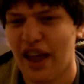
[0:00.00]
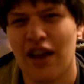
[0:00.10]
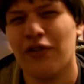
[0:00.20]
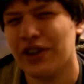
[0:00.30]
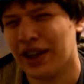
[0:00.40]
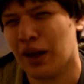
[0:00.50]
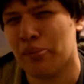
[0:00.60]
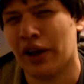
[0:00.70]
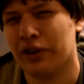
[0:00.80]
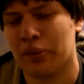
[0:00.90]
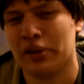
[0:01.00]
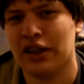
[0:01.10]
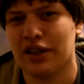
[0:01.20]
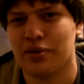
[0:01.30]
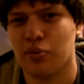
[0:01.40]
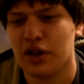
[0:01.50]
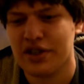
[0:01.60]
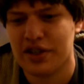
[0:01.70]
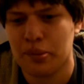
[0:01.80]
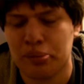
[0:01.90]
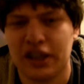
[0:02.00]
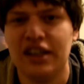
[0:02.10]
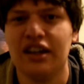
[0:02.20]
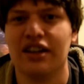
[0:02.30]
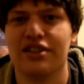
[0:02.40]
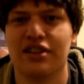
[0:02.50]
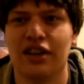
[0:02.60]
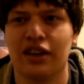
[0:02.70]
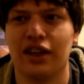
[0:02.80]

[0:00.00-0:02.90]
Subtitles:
Everything about the Peanuts was the Peanuts.